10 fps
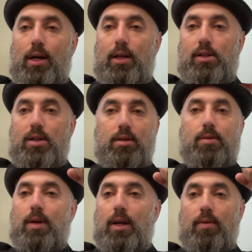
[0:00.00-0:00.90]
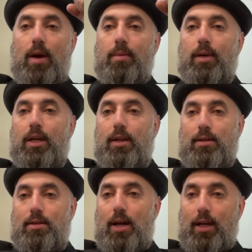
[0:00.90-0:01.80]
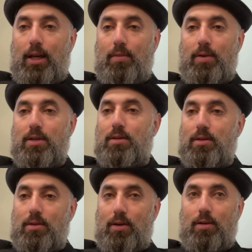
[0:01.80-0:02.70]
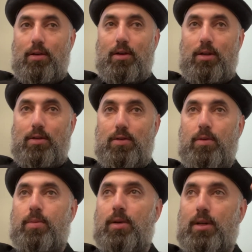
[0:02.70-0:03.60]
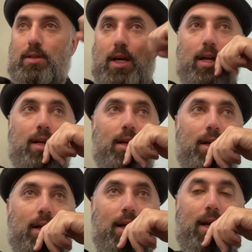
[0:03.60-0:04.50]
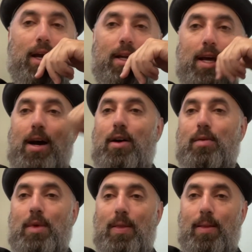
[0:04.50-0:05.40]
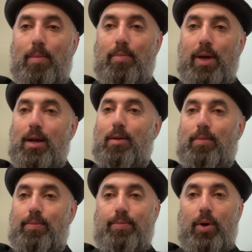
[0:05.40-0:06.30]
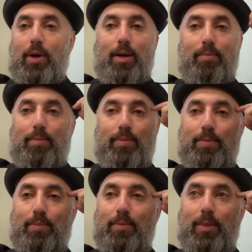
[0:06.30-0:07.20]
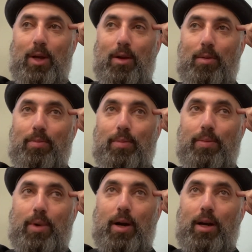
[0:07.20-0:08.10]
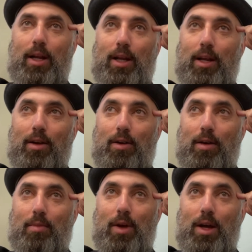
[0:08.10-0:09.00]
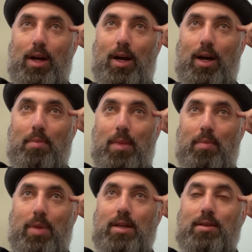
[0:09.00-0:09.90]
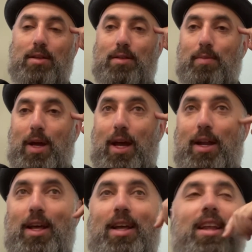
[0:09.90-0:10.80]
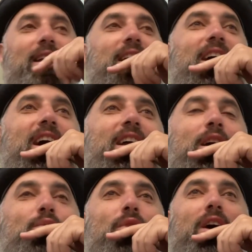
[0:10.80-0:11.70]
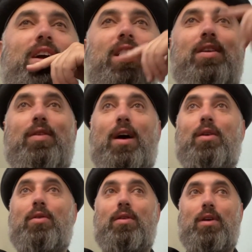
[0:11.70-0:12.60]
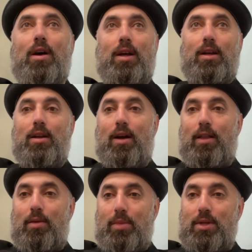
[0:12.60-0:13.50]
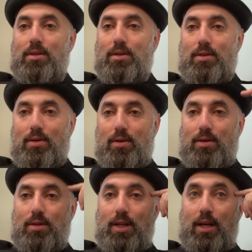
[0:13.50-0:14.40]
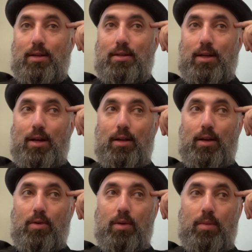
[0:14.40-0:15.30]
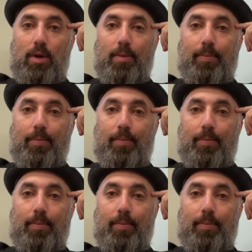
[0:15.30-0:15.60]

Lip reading: just read Robert Kiyosaki business owner, and super excited. And now I'm in the big boy, party. I'm a businessman, and I'm walking around talking to other business owners that sell equipment.